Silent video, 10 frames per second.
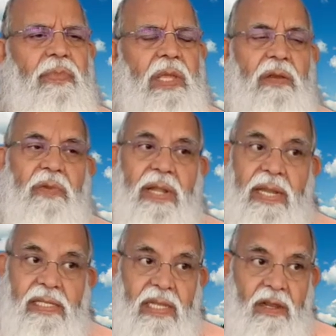In
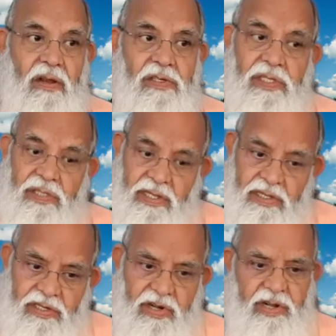witnessing consciousness, there is a
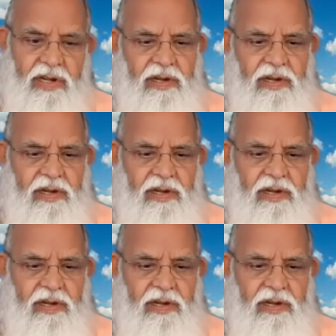struggle.